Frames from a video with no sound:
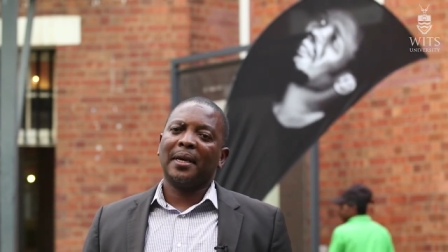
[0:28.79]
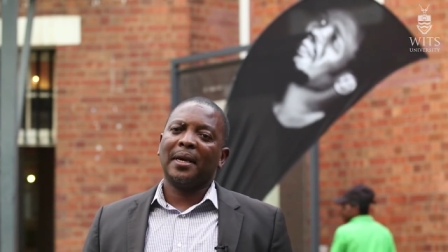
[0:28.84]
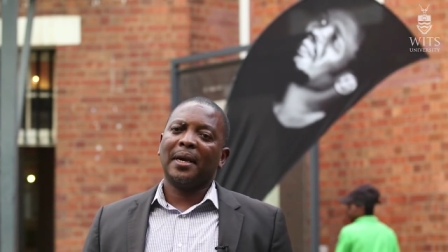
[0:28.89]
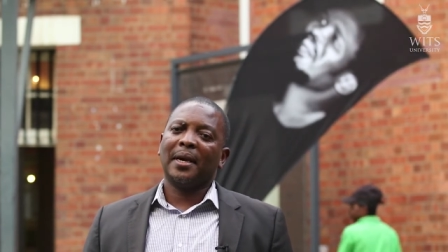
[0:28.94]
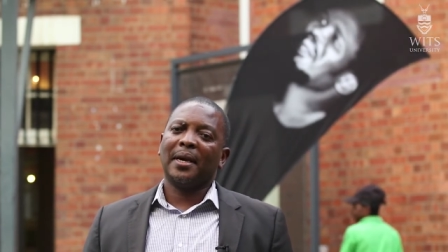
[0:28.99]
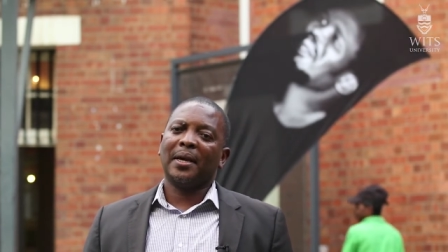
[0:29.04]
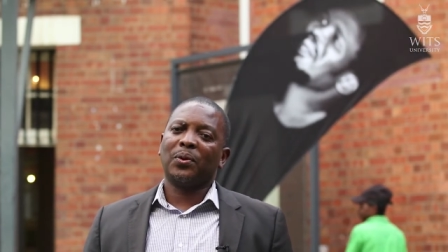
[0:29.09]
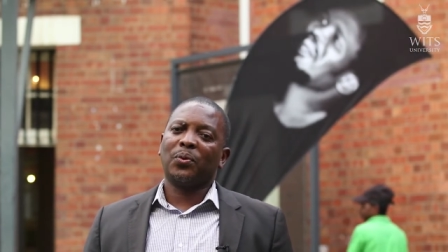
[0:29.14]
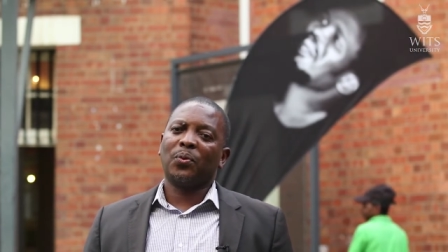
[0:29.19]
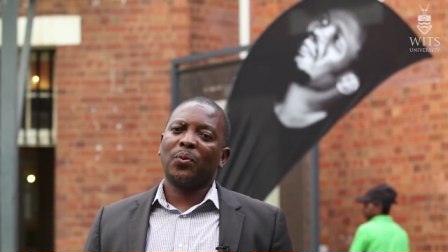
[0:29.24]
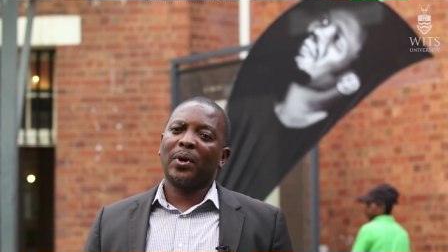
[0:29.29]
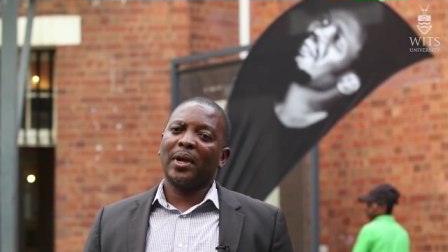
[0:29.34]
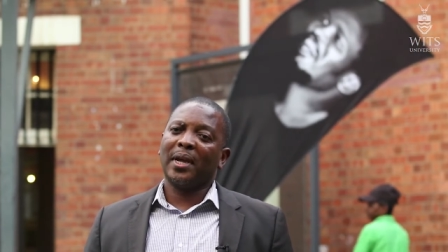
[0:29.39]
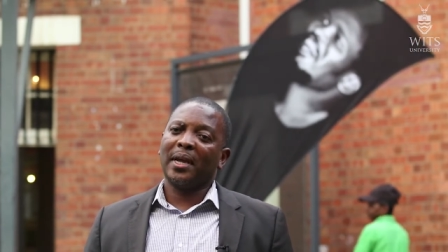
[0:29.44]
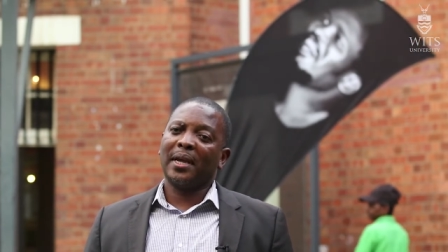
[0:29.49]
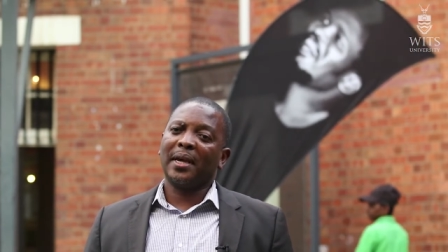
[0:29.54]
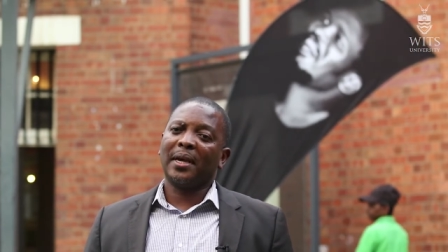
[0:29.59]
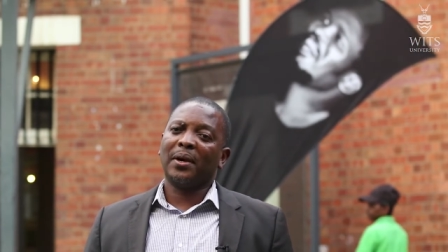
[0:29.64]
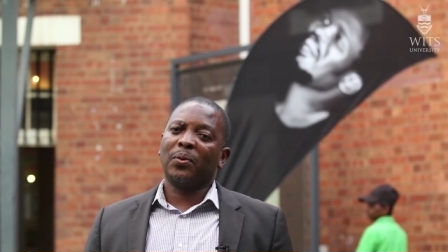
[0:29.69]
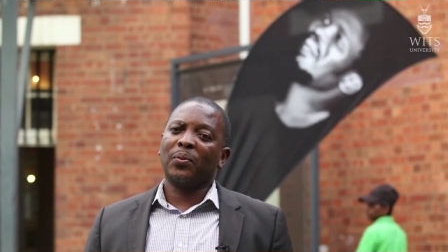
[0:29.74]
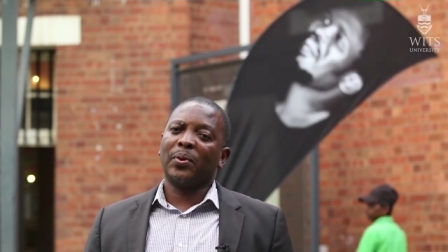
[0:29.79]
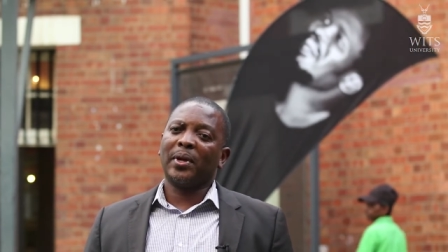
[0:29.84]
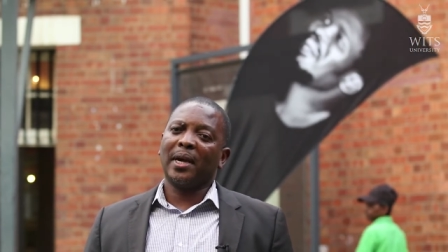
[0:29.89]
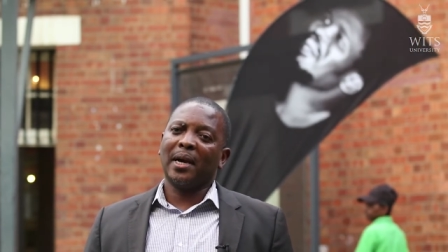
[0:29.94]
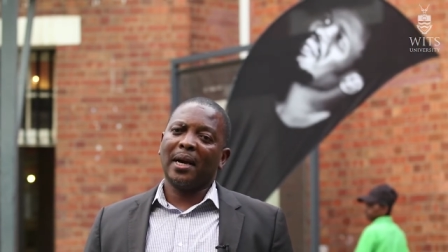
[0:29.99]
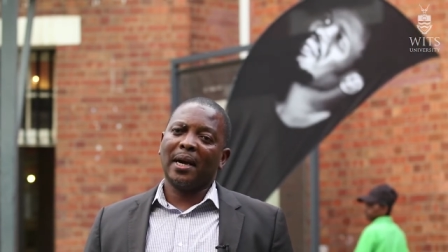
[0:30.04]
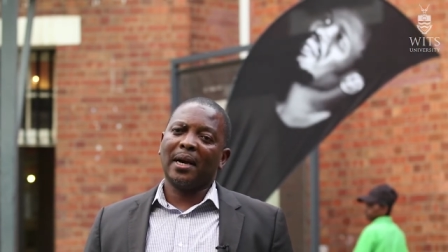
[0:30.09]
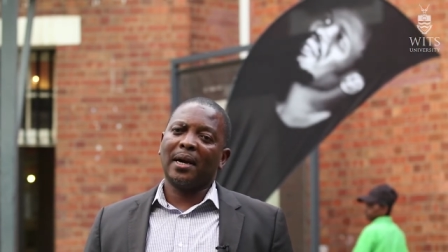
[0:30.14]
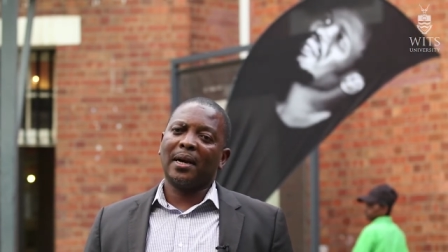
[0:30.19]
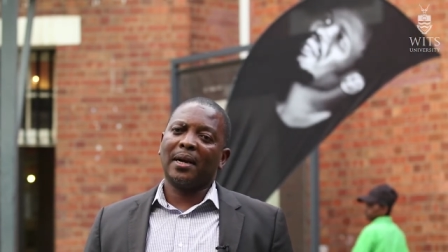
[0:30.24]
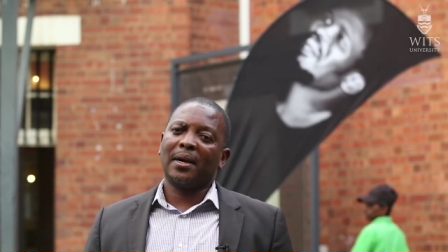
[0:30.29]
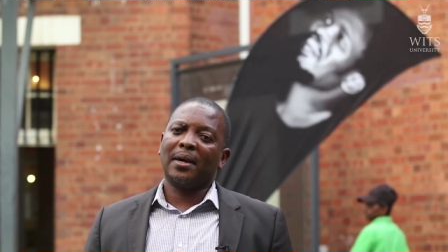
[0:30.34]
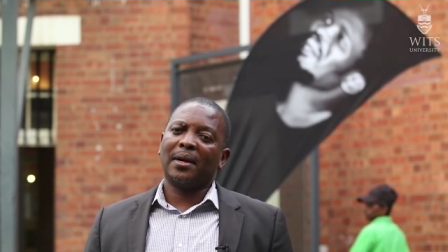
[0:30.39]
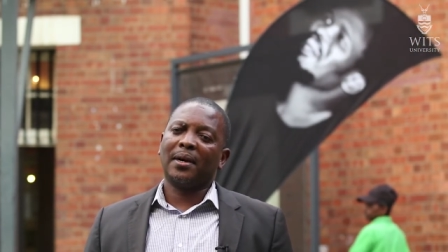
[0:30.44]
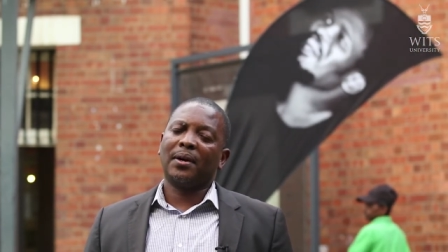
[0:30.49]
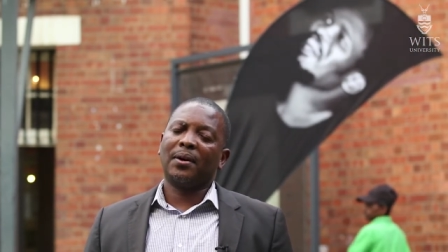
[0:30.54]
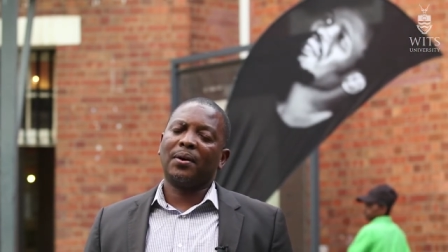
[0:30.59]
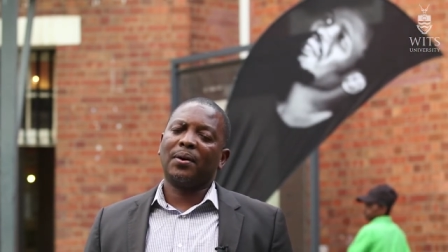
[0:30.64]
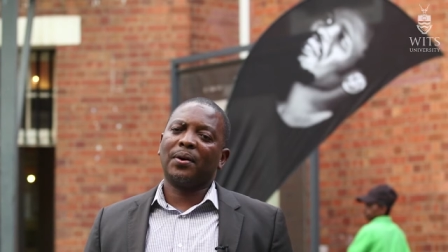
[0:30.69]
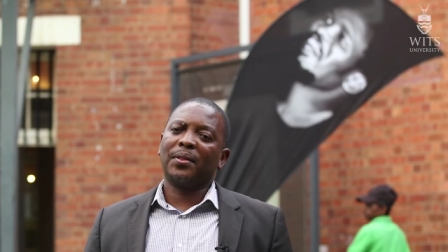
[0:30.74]
and where we are
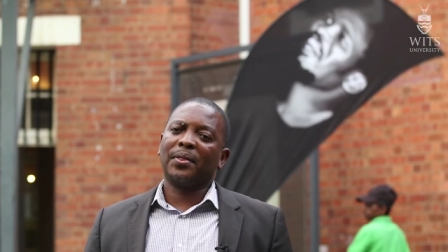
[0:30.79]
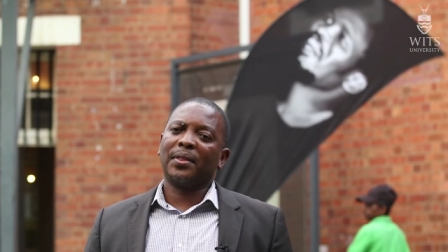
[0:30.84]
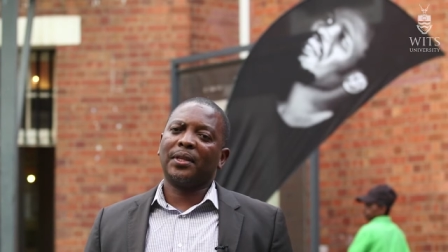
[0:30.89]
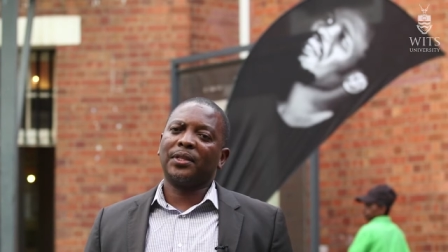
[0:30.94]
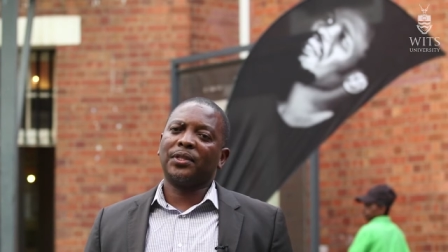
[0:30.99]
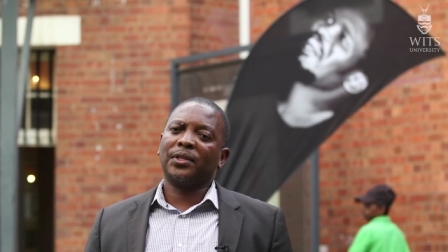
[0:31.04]
on the